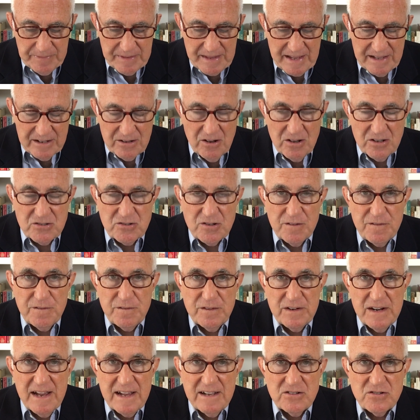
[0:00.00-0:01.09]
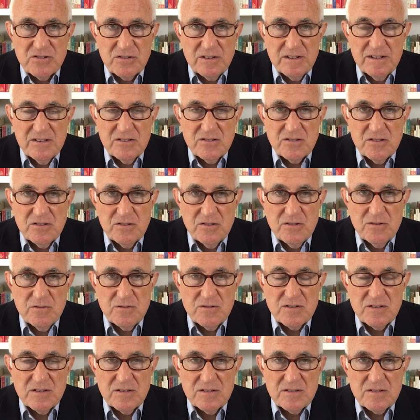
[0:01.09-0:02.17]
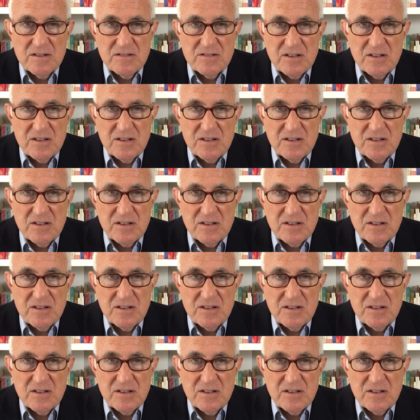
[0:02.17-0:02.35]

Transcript: and also financial institutions